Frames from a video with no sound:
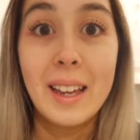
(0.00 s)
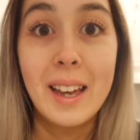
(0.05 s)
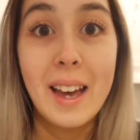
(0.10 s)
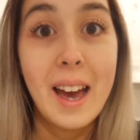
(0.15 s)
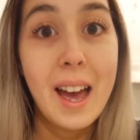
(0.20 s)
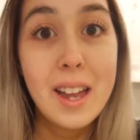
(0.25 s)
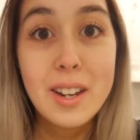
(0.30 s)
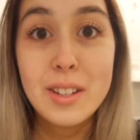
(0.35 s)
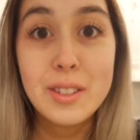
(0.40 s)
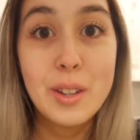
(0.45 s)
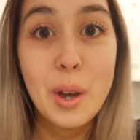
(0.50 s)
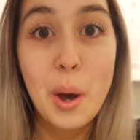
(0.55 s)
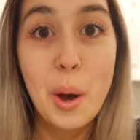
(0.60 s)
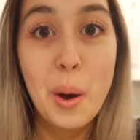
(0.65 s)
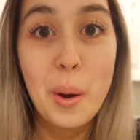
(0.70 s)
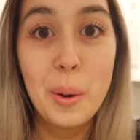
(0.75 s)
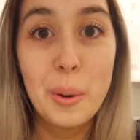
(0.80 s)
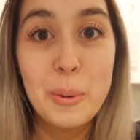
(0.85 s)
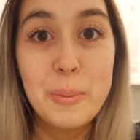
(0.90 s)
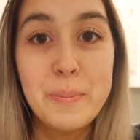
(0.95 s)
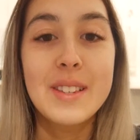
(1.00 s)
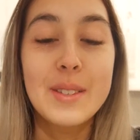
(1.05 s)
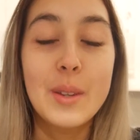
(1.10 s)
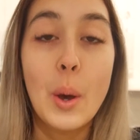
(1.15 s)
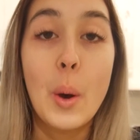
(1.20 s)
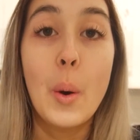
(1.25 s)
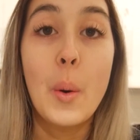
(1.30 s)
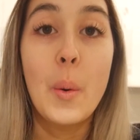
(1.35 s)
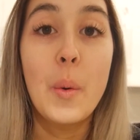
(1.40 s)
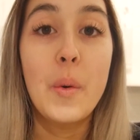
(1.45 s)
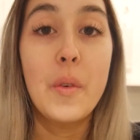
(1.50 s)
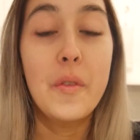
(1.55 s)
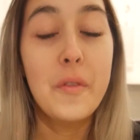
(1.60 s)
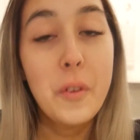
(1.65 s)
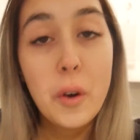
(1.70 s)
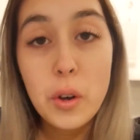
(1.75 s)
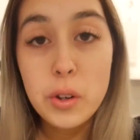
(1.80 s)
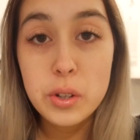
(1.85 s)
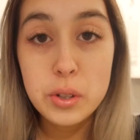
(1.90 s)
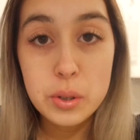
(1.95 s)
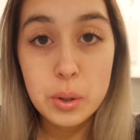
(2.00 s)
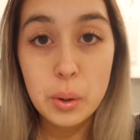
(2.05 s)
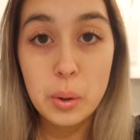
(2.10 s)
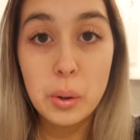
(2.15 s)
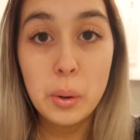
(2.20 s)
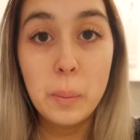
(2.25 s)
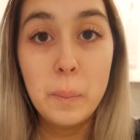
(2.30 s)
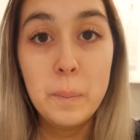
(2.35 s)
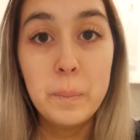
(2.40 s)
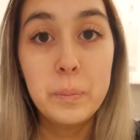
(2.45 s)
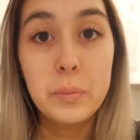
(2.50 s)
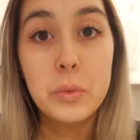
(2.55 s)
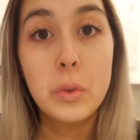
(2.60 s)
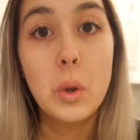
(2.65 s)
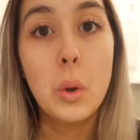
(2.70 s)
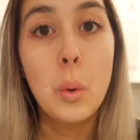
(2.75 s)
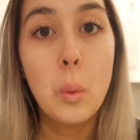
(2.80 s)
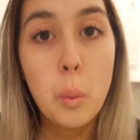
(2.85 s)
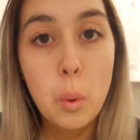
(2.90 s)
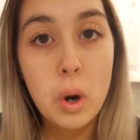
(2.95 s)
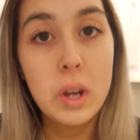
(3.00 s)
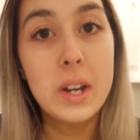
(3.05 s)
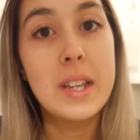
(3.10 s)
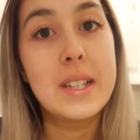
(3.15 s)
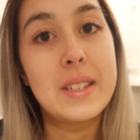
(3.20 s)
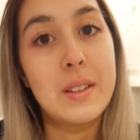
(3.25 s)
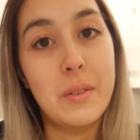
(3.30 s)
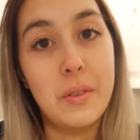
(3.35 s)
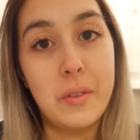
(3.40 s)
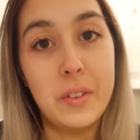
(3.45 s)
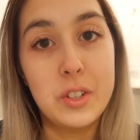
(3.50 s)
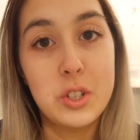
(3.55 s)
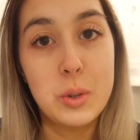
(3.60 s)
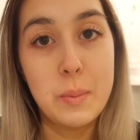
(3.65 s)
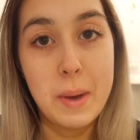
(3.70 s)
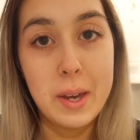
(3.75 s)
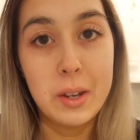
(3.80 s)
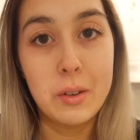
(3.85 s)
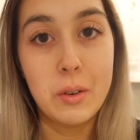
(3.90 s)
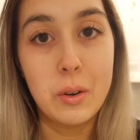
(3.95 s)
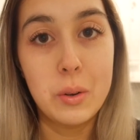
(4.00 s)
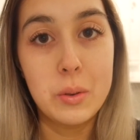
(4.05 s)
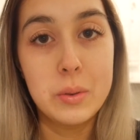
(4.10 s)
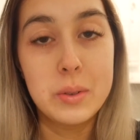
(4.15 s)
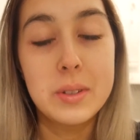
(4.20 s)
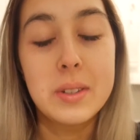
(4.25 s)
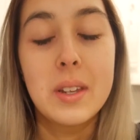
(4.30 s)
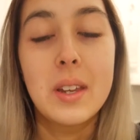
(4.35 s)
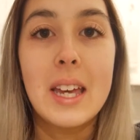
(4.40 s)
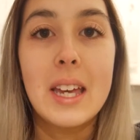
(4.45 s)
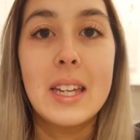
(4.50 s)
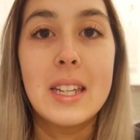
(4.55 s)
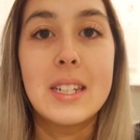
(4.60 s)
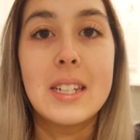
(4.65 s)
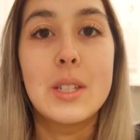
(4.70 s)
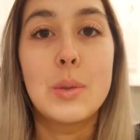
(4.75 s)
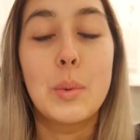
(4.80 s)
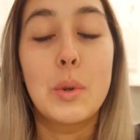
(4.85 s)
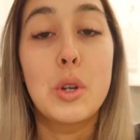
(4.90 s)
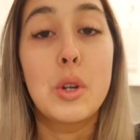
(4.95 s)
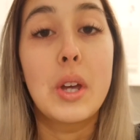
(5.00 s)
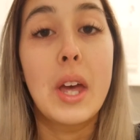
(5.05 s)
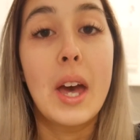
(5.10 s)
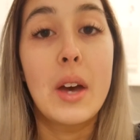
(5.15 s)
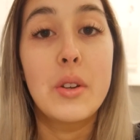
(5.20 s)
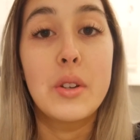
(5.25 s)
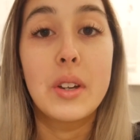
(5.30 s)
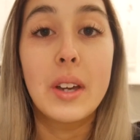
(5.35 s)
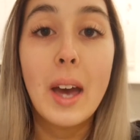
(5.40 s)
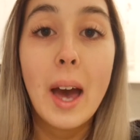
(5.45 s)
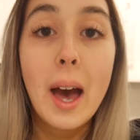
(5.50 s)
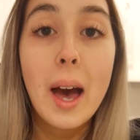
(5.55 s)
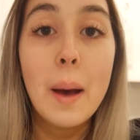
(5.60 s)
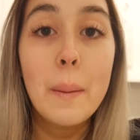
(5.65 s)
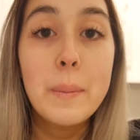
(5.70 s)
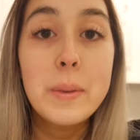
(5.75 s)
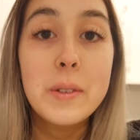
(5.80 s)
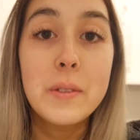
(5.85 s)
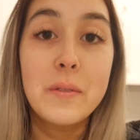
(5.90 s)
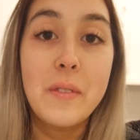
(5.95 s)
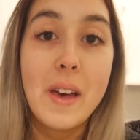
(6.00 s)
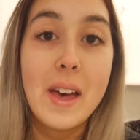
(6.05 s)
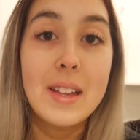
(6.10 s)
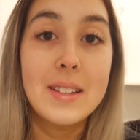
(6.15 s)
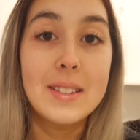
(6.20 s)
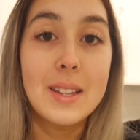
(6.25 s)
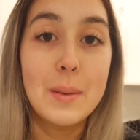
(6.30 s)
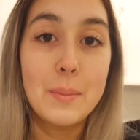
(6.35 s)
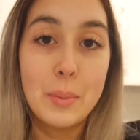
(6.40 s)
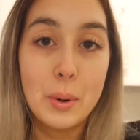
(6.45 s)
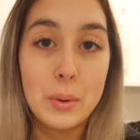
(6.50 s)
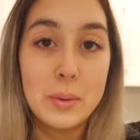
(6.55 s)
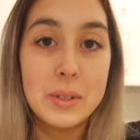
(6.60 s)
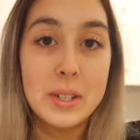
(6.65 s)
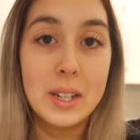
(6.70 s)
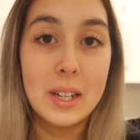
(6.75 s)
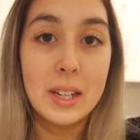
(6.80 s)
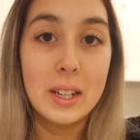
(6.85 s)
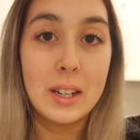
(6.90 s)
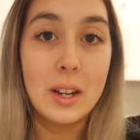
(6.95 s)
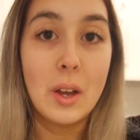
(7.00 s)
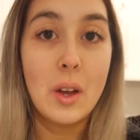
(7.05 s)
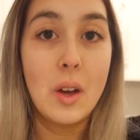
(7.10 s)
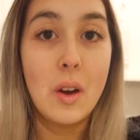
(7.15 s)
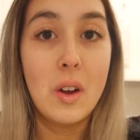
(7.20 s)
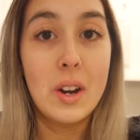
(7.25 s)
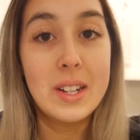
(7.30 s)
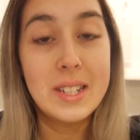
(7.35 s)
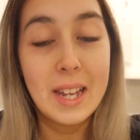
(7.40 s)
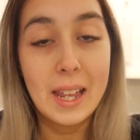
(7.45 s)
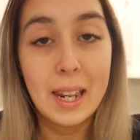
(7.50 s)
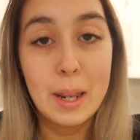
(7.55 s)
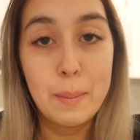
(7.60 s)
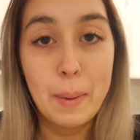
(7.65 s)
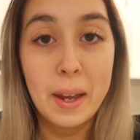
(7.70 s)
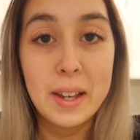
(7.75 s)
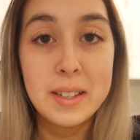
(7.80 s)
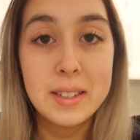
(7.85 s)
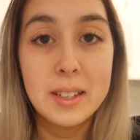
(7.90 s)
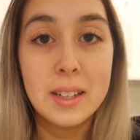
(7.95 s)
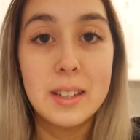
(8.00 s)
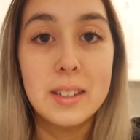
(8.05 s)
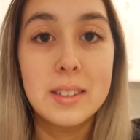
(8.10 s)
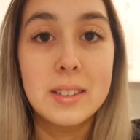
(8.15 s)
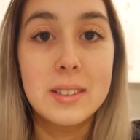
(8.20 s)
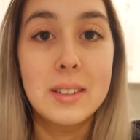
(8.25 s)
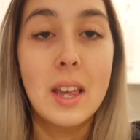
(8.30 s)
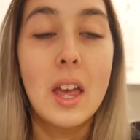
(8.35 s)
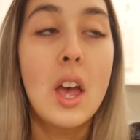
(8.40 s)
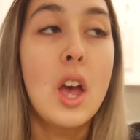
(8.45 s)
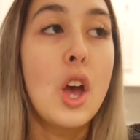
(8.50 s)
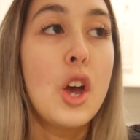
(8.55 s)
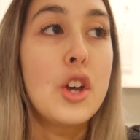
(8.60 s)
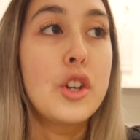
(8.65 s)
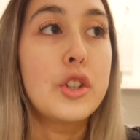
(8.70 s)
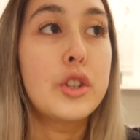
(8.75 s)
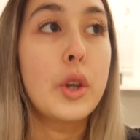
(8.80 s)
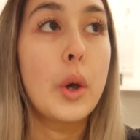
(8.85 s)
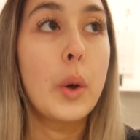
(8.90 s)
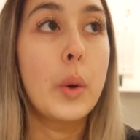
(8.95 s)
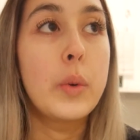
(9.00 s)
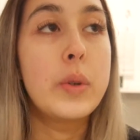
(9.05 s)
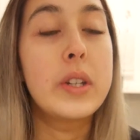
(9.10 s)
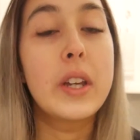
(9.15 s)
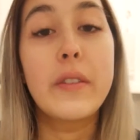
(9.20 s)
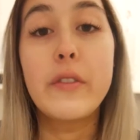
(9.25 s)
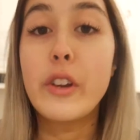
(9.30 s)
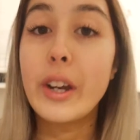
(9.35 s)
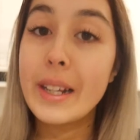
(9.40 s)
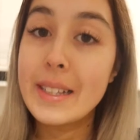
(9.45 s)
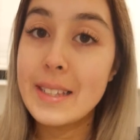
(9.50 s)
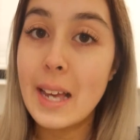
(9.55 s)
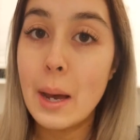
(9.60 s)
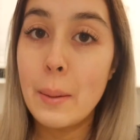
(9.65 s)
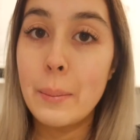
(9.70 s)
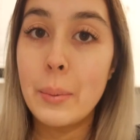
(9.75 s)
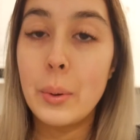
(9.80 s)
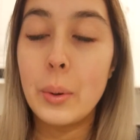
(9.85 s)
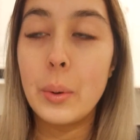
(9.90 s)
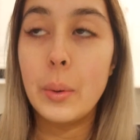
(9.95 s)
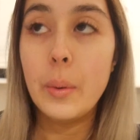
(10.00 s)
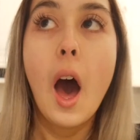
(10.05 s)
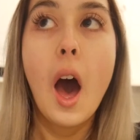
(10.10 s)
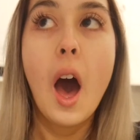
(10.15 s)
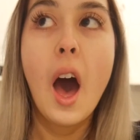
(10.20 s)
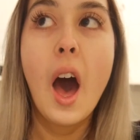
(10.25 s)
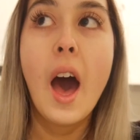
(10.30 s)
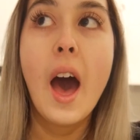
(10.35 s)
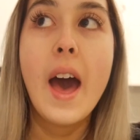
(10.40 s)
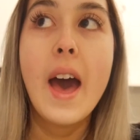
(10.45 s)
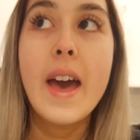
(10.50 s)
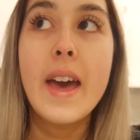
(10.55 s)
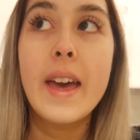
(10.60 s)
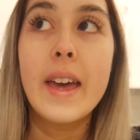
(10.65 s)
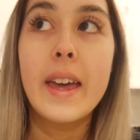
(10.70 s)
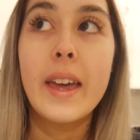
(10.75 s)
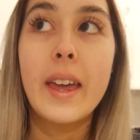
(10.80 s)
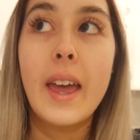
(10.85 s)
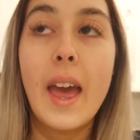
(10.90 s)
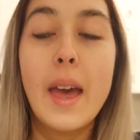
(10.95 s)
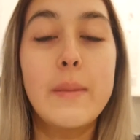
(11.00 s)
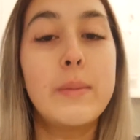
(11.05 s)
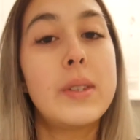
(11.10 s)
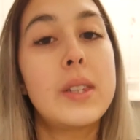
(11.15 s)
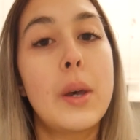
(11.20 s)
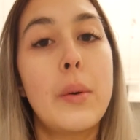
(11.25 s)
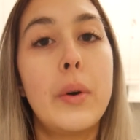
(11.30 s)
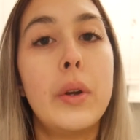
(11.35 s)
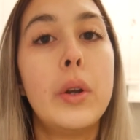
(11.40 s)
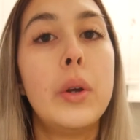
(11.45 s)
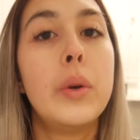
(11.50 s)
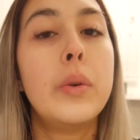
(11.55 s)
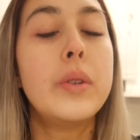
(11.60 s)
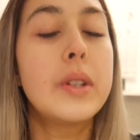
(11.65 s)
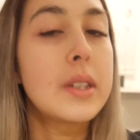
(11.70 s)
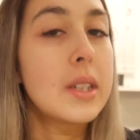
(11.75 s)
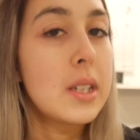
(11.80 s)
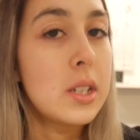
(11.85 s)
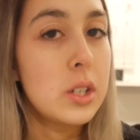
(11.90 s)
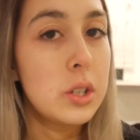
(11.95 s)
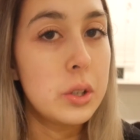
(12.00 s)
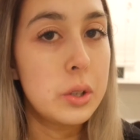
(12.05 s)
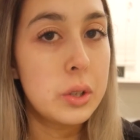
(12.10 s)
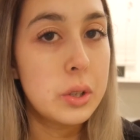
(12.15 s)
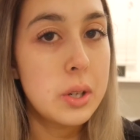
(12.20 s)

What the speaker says: I just got home. So first of all, what is IIFYM macros? It is when you count your carbs, fats and protein on a daily basis. So to give you an example, I am someone who doesn't